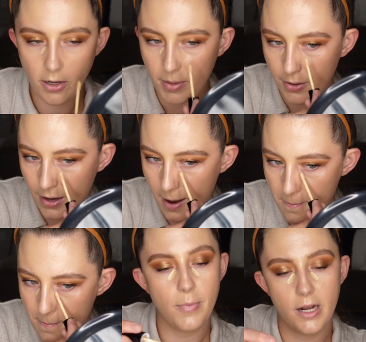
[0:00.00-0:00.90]
it'll be okay.
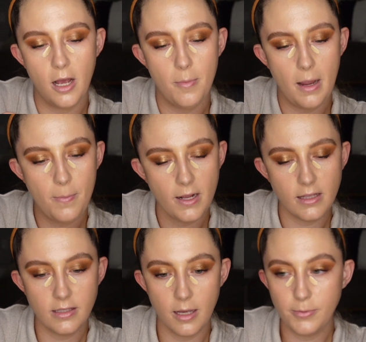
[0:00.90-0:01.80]
But I picked
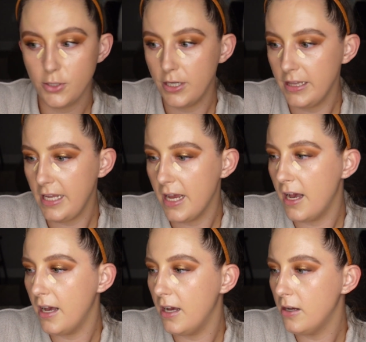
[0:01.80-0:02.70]
this up during
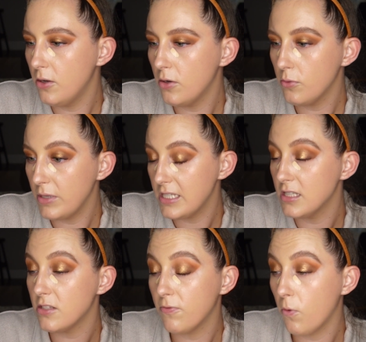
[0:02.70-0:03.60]
the
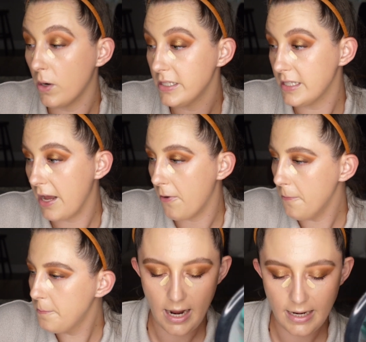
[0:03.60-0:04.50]
recent Sephora
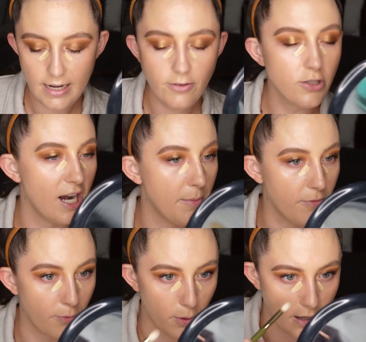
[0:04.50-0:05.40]
sale. had never tried it
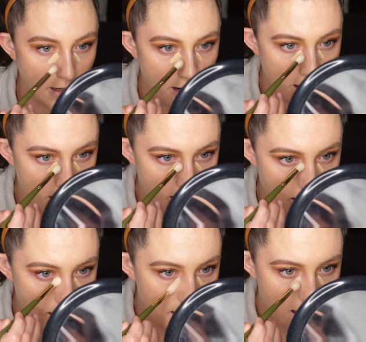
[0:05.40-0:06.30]
before,
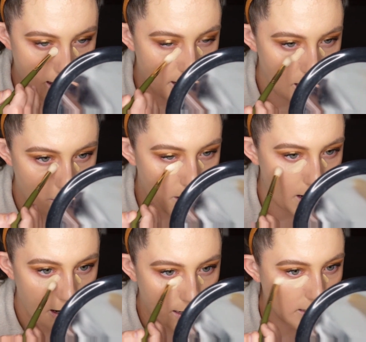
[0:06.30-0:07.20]
and
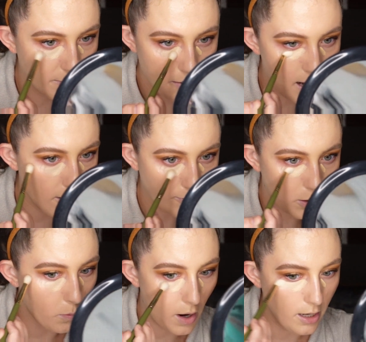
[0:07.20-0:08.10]
it's been out for
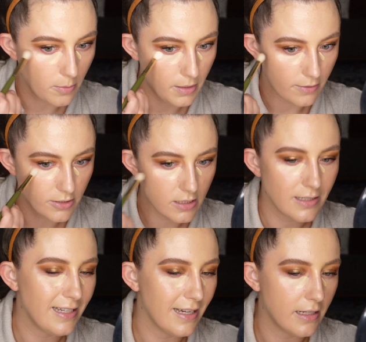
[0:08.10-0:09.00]
a while, but I've
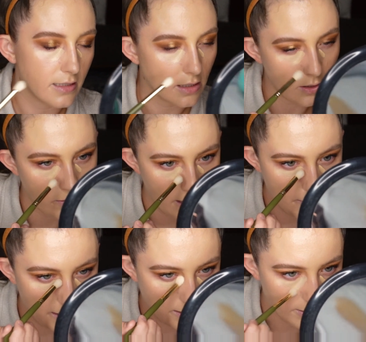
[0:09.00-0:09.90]
just, yeah, it is a little light,
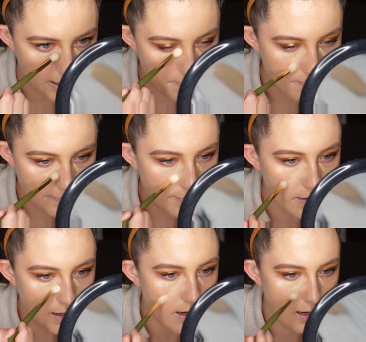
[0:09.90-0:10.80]
but that's okay.
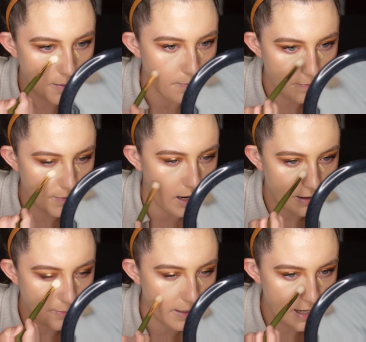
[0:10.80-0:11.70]
I
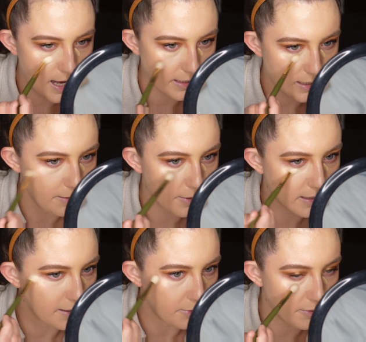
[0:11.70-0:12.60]
had been hesitant
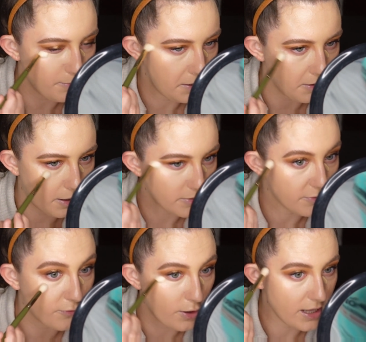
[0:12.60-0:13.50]
because I was
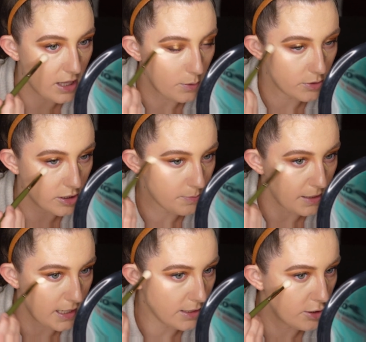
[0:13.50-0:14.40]
afraid that it would just
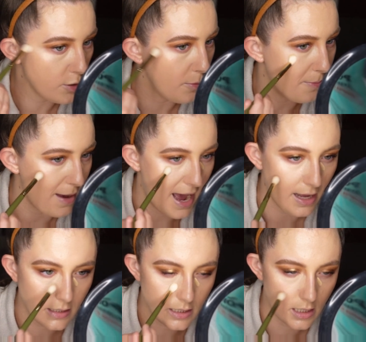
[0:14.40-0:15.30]
be too
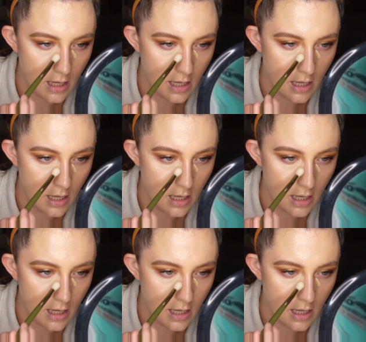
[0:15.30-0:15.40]
matte.